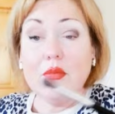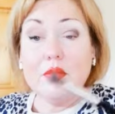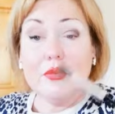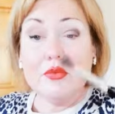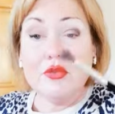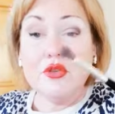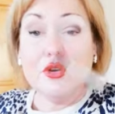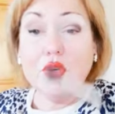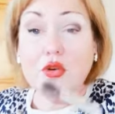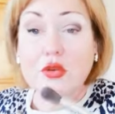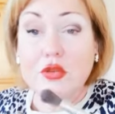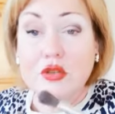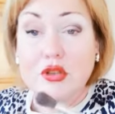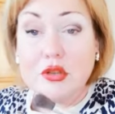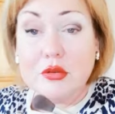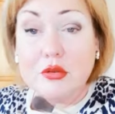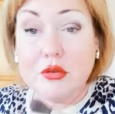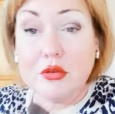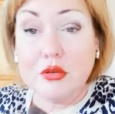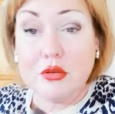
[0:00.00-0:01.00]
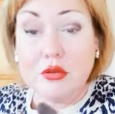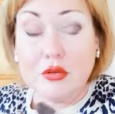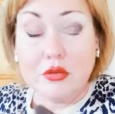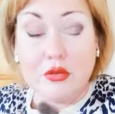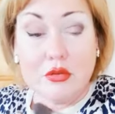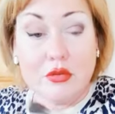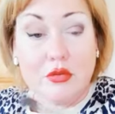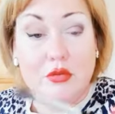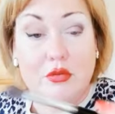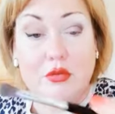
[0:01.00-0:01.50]
don't
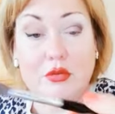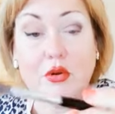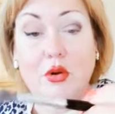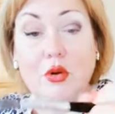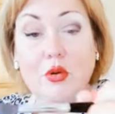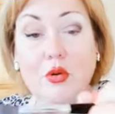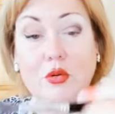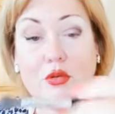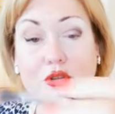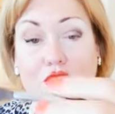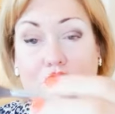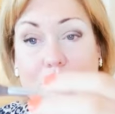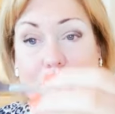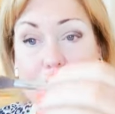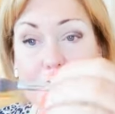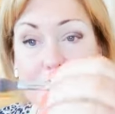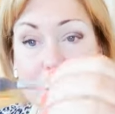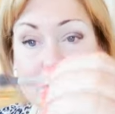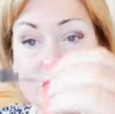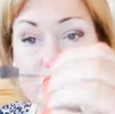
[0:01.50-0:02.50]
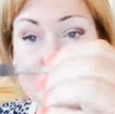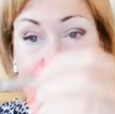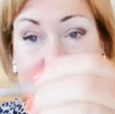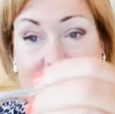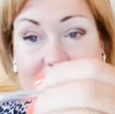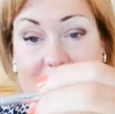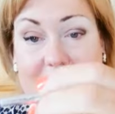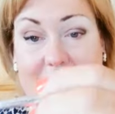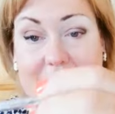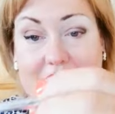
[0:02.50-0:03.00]
hold your brush
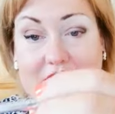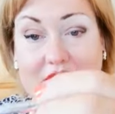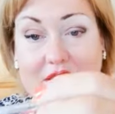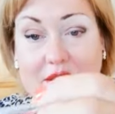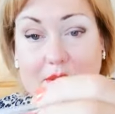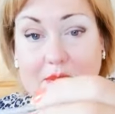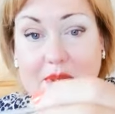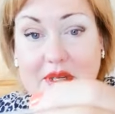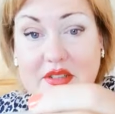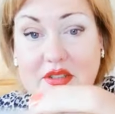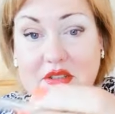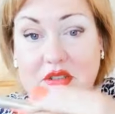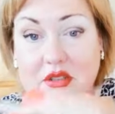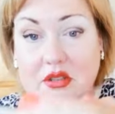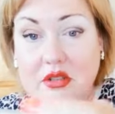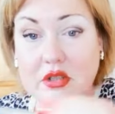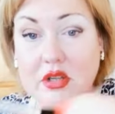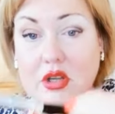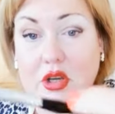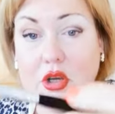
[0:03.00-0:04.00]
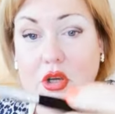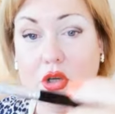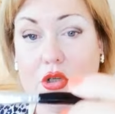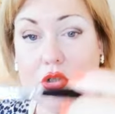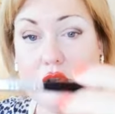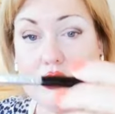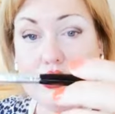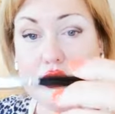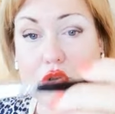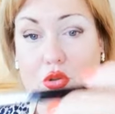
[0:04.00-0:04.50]
like that, like a pencil.
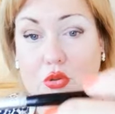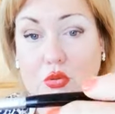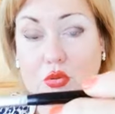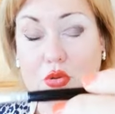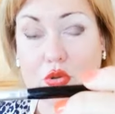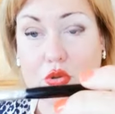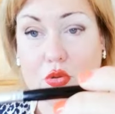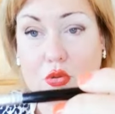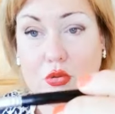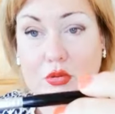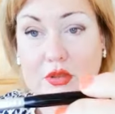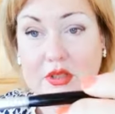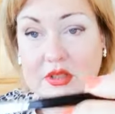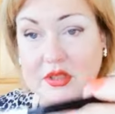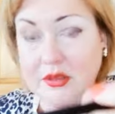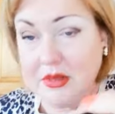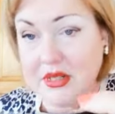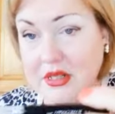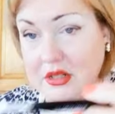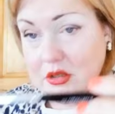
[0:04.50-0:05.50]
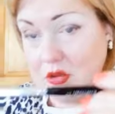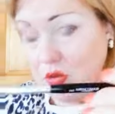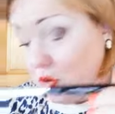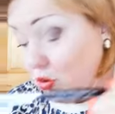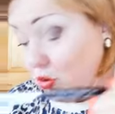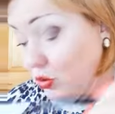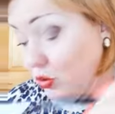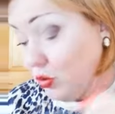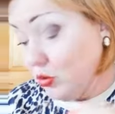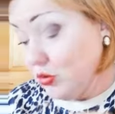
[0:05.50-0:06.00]
Don't hold it in the middle.
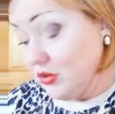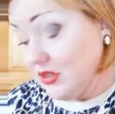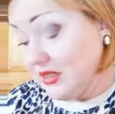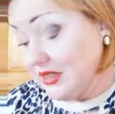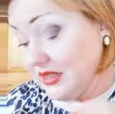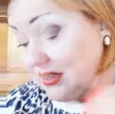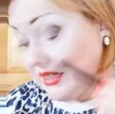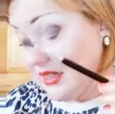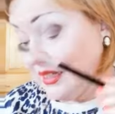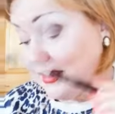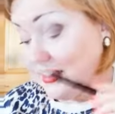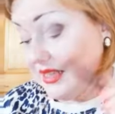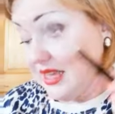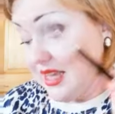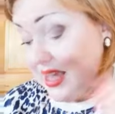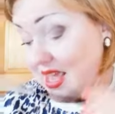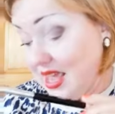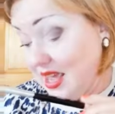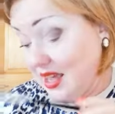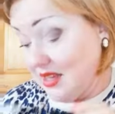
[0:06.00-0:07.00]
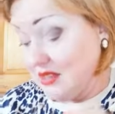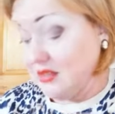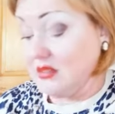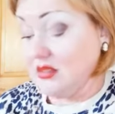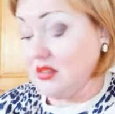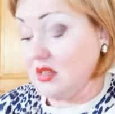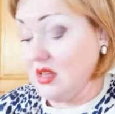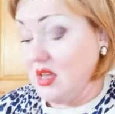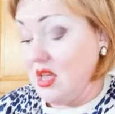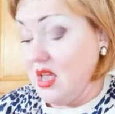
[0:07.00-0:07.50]
Hold it at the
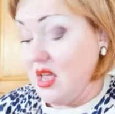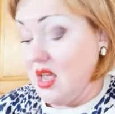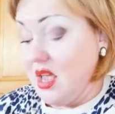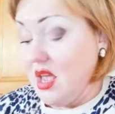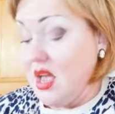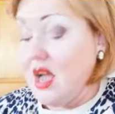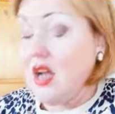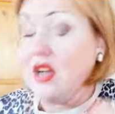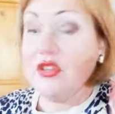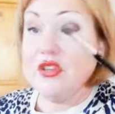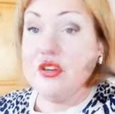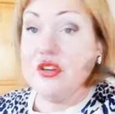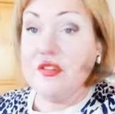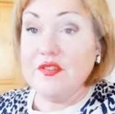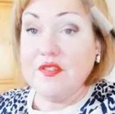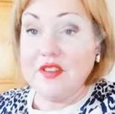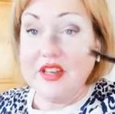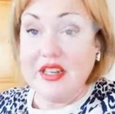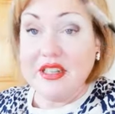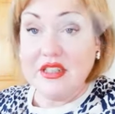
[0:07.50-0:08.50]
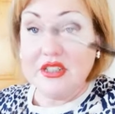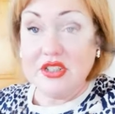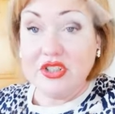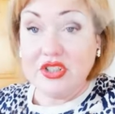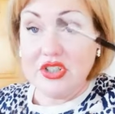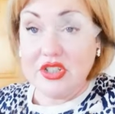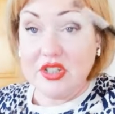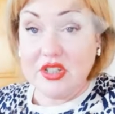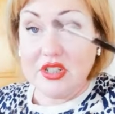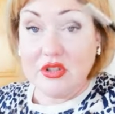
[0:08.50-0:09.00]
end. And you'll find
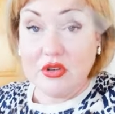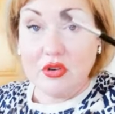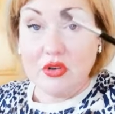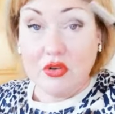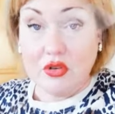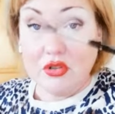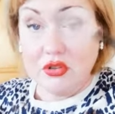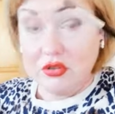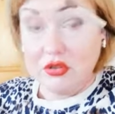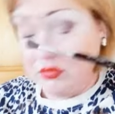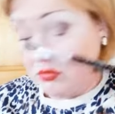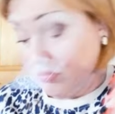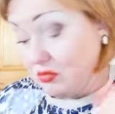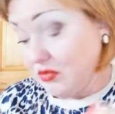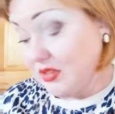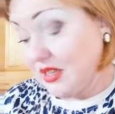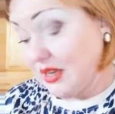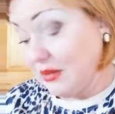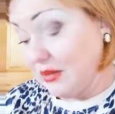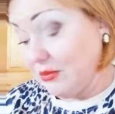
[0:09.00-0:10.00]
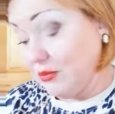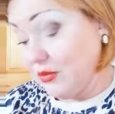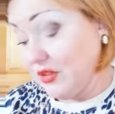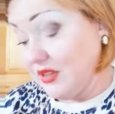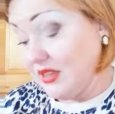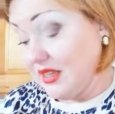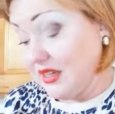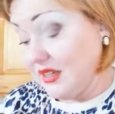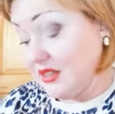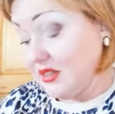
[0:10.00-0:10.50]
as you get on with
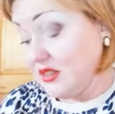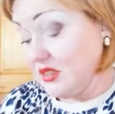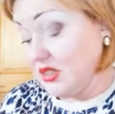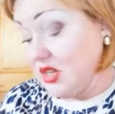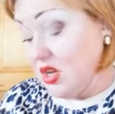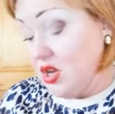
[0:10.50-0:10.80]
things,